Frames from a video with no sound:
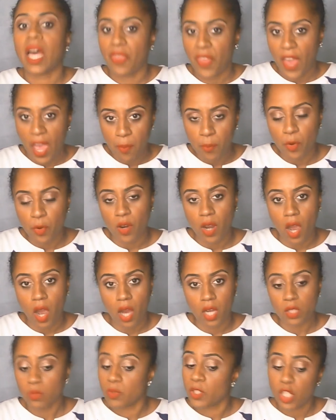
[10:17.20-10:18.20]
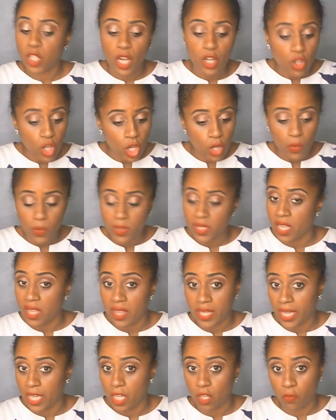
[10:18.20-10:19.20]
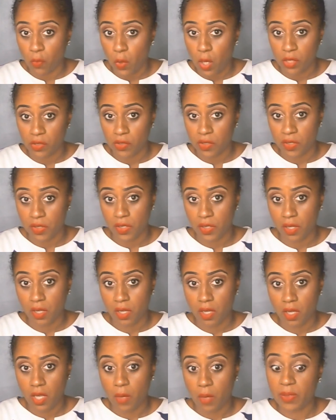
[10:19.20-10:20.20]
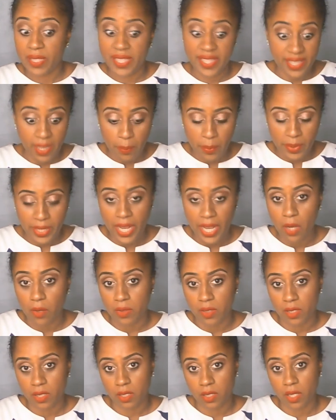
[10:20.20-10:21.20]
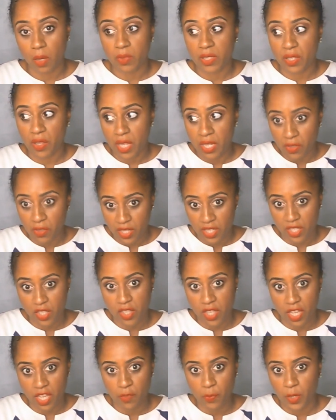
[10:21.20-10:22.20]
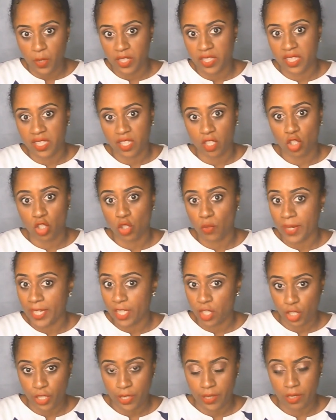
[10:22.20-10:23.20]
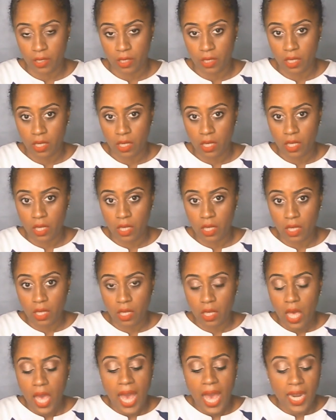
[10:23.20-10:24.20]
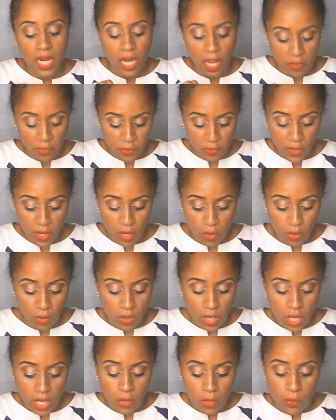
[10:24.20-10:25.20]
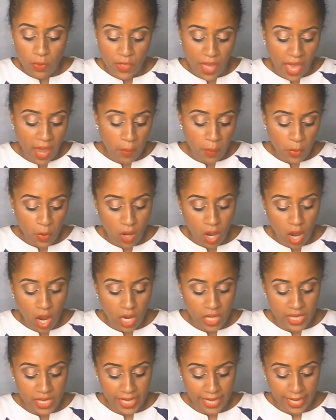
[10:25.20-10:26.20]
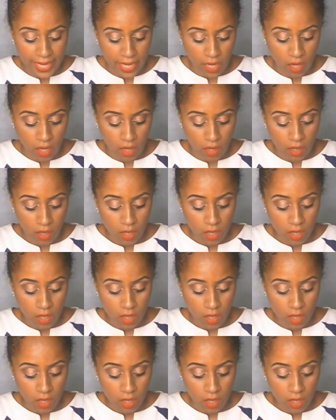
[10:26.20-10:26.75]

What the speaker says: Emperor card, which I knew wasn't the King of Wands. It was somebody else that was in this third party situation. And I feel with the Emperor card here,